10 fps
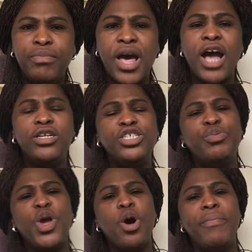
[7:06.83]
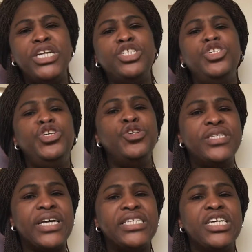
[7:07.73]
I also recommend you use
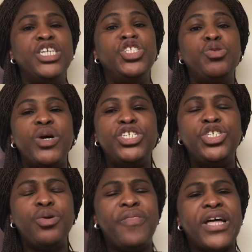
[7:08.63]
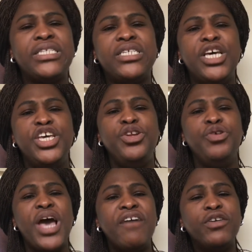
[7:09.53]
that to ensure that
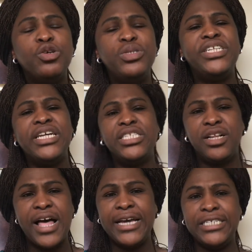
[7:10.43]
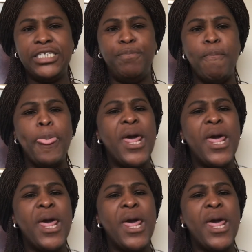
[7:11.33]
you have a good dental hygiene.